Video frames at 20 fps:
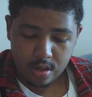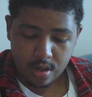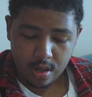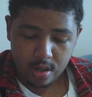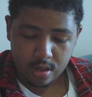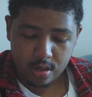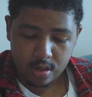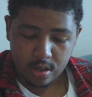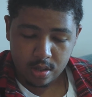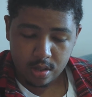
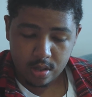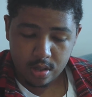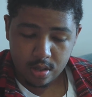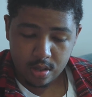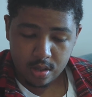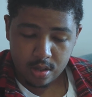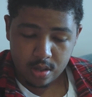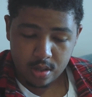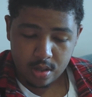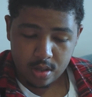actually
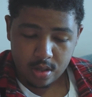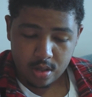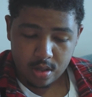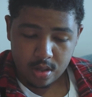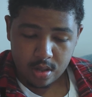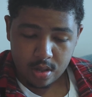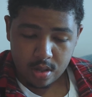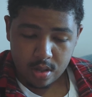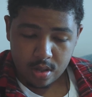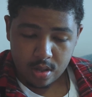
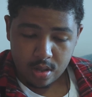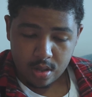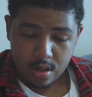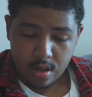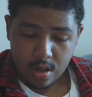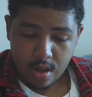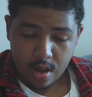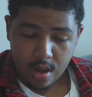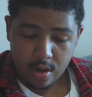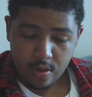
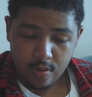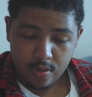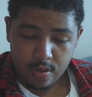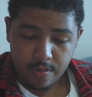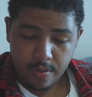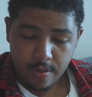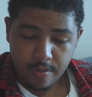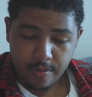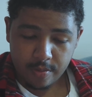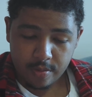I do want
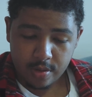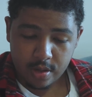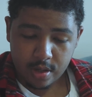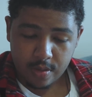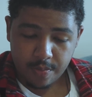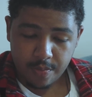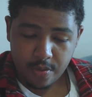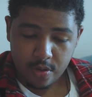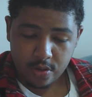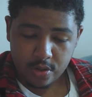to bump up the
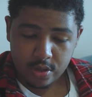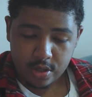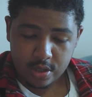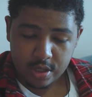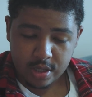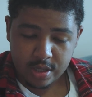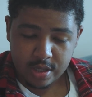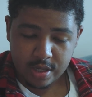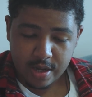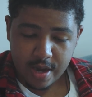exposure
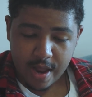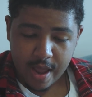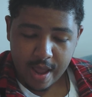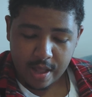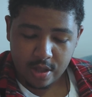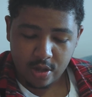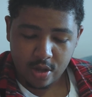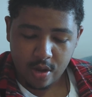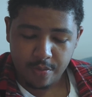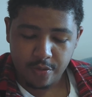just a
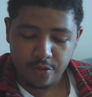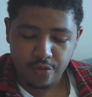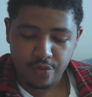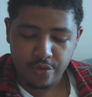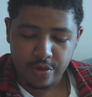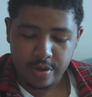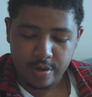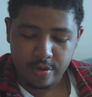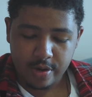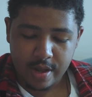tad. You gotta be
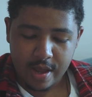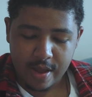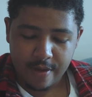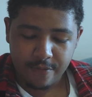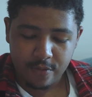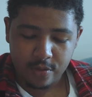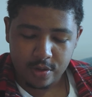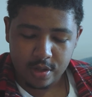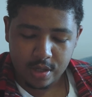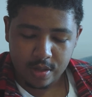real
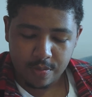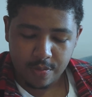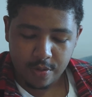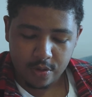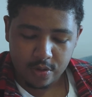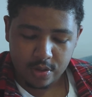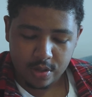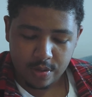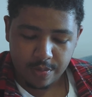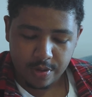careful with
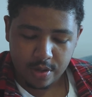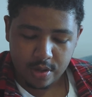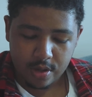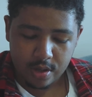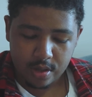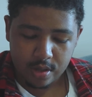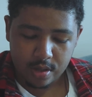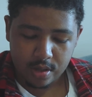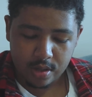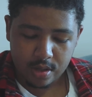exposure
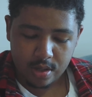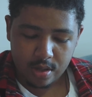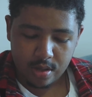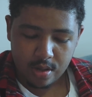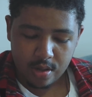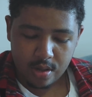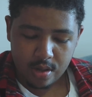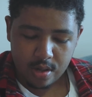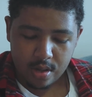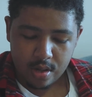because
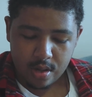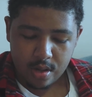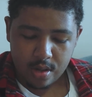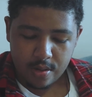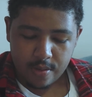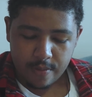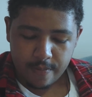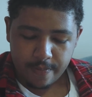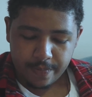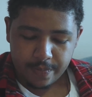
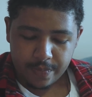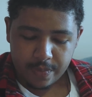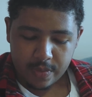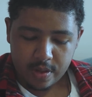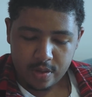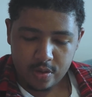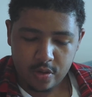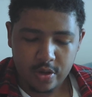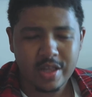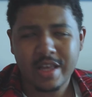
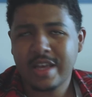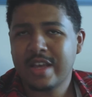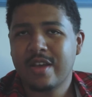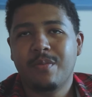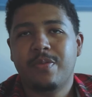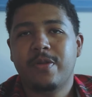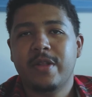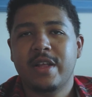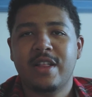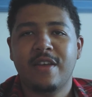you can just
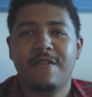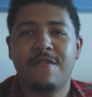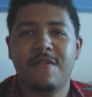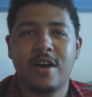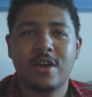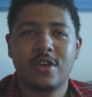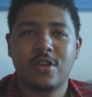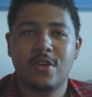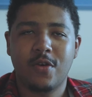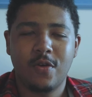completely
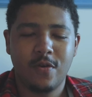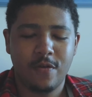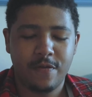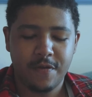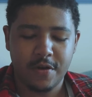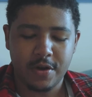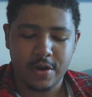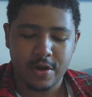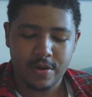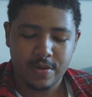fuck your whole
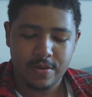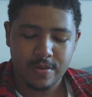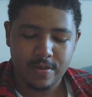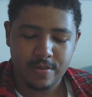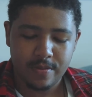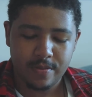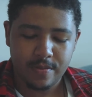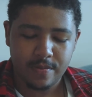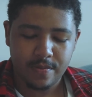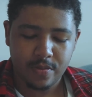photo.
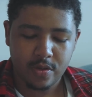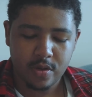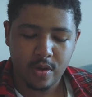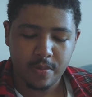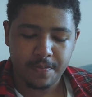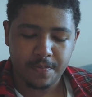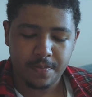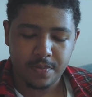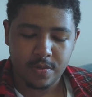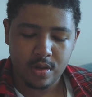
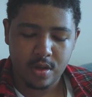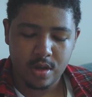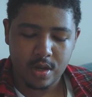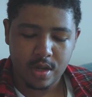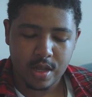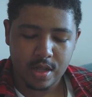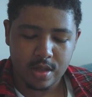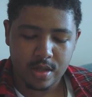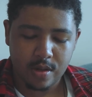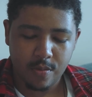Oh,
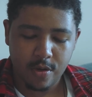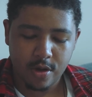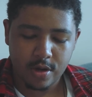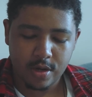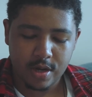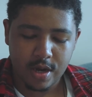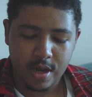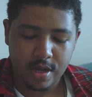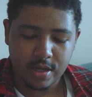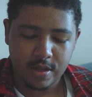gotta get
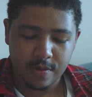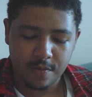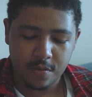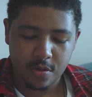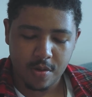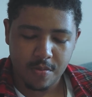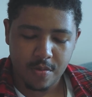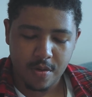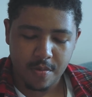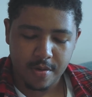demonetized, even
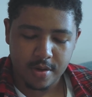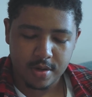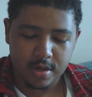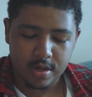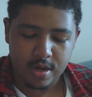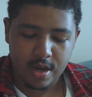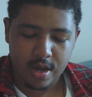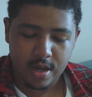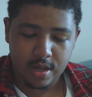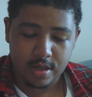though I'm not
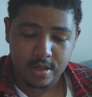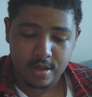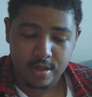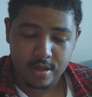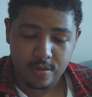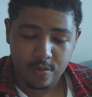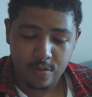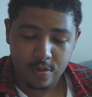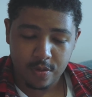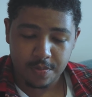monetized.
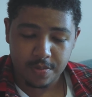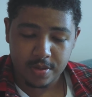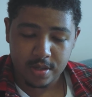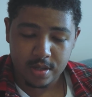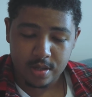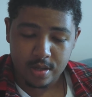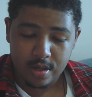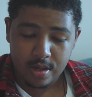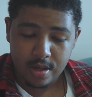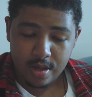Whoops.